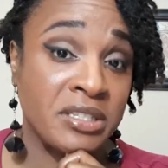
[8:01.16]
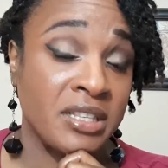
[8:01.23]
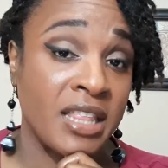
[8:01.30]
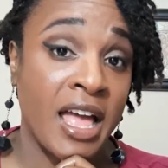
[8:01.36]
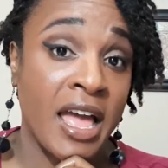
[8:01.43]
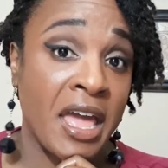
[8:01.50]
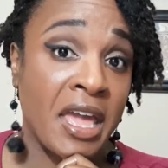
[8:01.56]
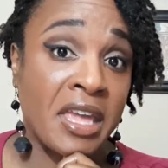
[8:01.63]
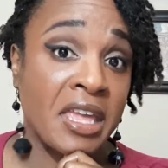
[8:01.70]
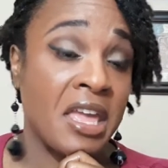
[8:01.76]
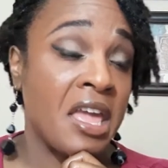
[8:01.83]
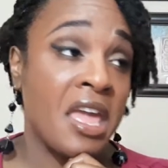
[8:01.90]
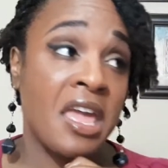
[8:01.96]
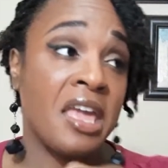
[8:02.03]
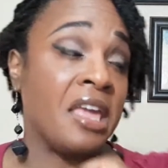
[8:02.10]
like
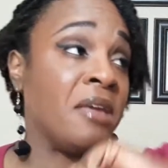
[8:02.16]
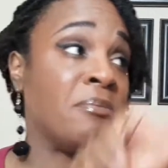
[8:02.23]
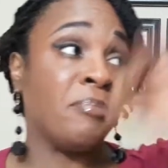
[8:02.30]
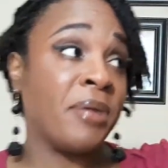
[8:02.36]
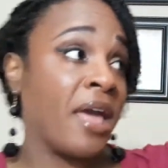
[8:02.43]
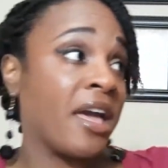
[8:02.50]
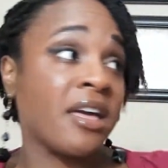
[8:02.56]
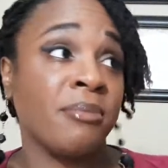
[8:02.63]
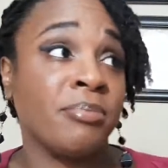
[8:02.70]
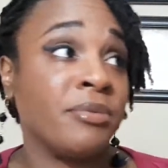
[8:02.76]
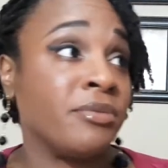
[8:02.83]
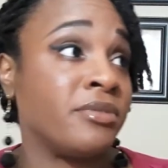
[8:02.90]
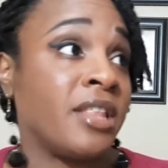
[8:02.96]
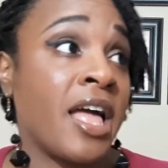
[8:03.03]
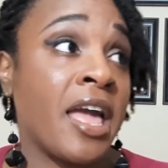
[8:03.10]

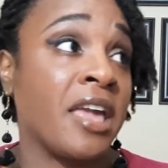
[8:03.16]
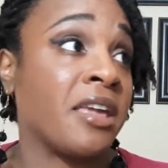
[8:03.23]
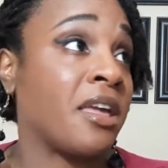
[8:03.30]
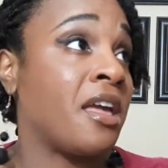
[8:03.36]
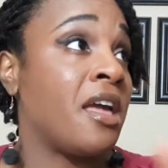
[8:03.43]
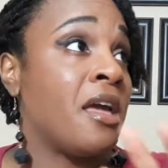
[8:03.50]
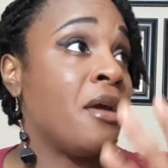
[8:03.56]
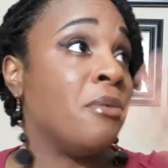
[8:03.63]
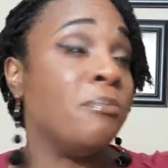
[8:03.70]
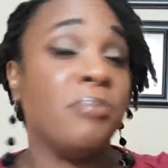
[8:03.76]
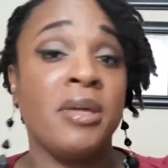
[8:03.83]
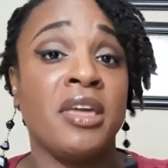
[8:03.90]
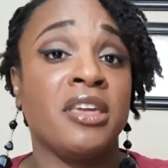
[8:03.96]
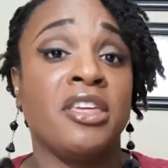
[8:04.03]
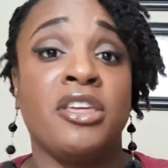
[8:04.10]
impeccable, like
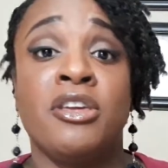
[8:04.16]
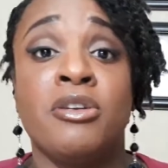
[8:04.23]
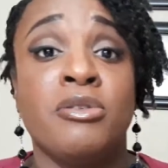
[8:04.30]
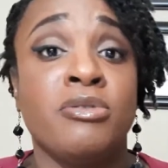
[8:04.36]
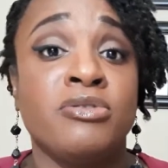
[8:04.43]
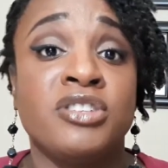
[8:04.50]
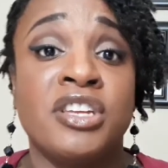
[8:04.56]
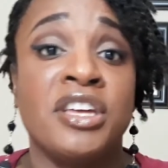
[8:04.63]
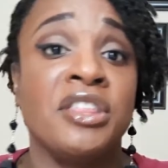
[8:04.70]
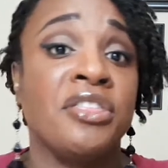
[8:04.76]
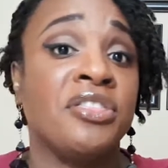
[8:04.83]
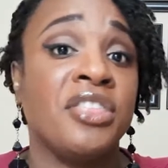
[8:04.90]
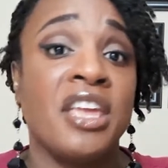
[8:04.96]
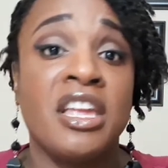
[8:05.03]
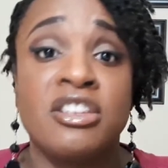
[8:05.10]
big, huge
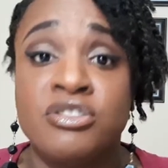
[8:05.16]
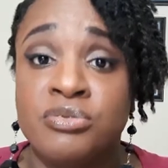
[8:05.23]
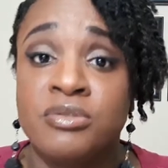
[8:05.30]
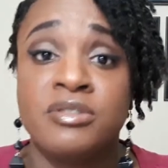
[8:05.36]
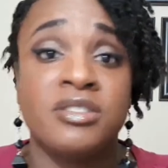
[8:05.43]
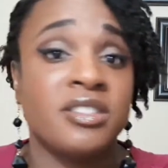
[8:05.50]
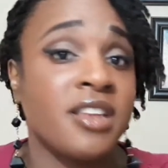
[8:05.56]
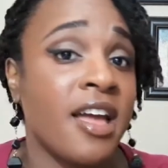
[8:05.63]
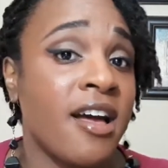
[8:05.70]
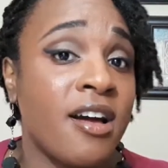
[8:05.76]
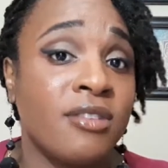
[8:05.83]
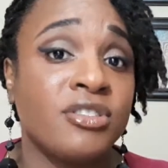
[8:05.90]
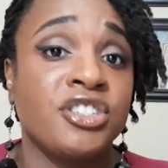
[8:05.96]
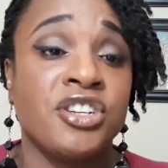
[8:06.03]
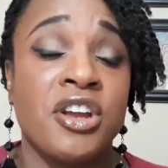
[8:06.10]
cathedral
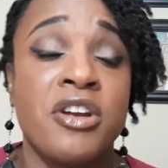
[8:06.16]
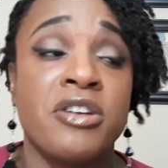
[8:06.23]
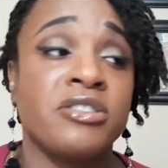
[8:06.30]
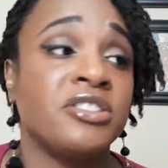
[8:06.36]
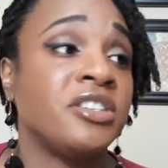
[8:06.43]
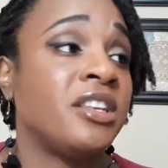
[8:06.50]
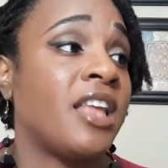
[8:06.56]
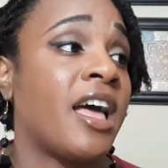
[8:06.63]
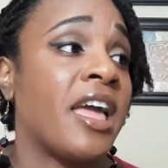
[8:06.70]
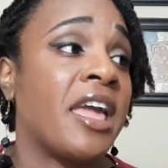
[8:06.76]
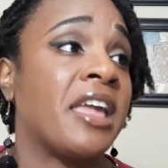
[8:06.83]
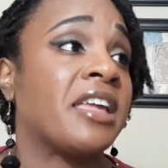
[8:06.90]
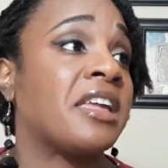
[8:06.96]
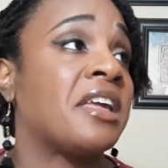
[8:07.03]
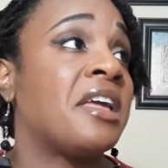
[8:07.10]
style church,
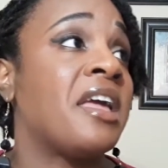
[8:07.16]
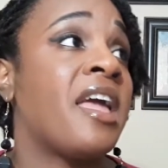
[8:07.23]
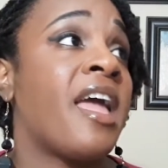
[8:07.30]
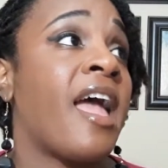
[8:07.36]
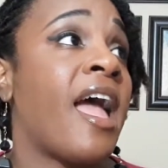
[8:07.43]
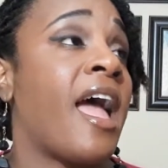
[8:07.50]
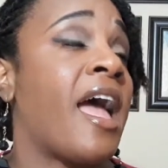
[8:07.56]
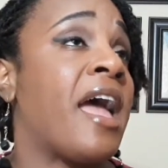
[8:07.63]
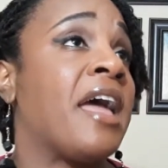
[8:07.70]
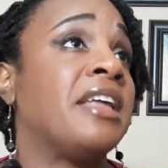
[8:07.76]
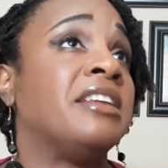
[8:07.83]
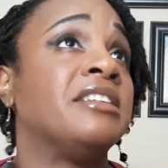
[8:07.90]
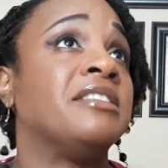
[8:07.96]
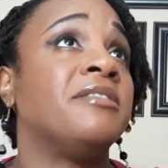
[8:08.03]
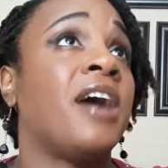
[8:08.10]
like
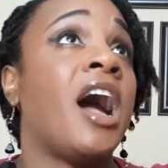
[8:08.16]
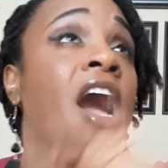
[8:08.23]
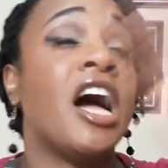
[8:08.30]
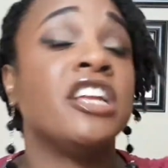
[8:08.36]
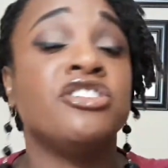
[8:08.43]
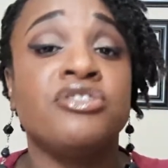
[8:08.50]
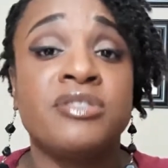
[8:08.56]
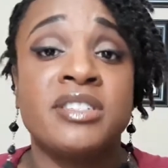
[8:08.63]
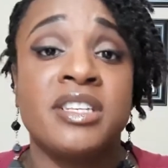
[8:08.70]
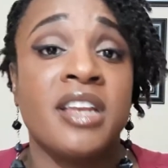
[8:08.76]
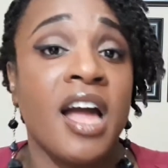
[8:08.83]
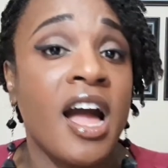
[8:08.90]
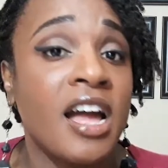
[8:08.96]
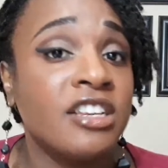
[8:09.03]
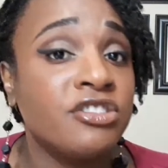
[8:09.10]
had hundreds and
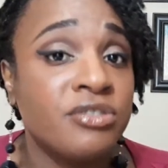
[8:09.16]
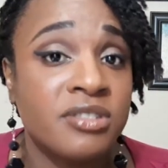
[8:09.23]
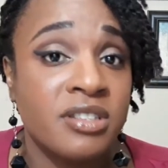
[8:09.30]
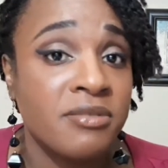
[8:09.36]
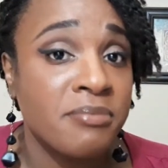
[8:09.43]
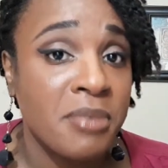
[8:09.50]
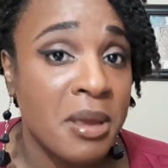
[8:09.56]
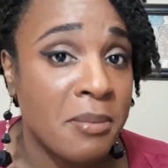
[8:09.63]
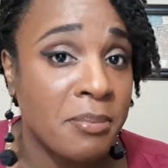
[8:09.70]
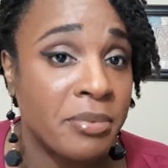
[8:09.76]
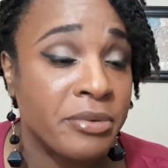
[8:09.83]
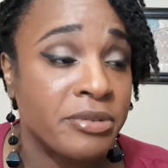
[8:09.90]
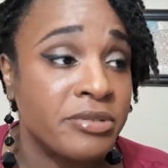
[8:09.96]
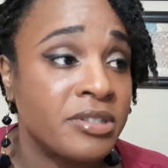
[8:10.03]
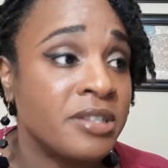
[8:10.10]
hundreds of
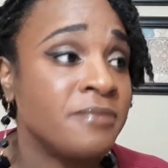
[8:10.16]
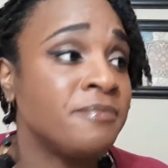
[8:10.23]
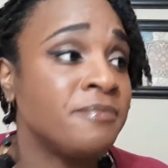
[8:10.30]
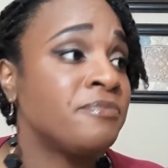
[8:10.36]
members.